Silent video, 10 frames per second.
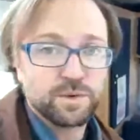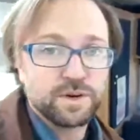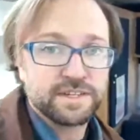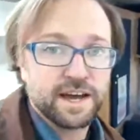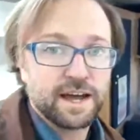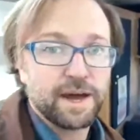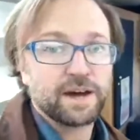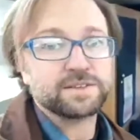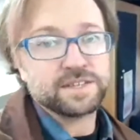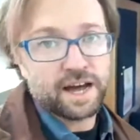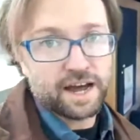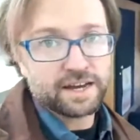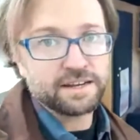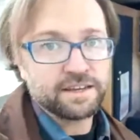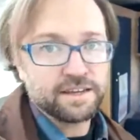time
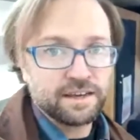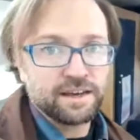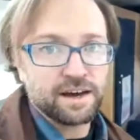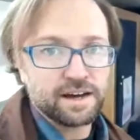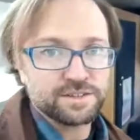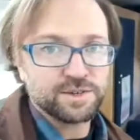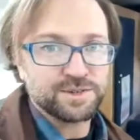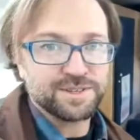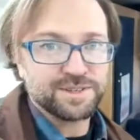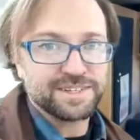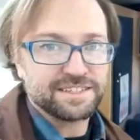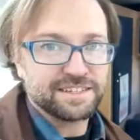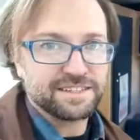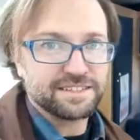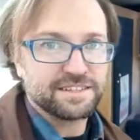outside, socially
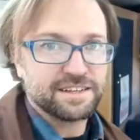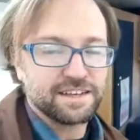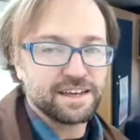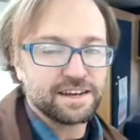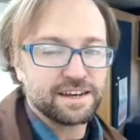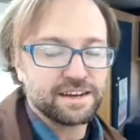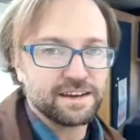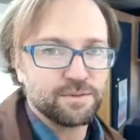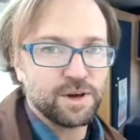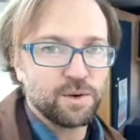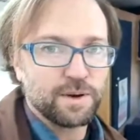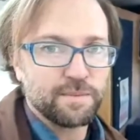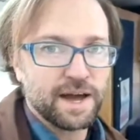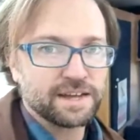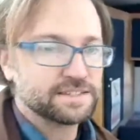distanced, and we all wear
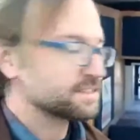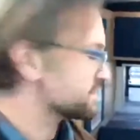masks.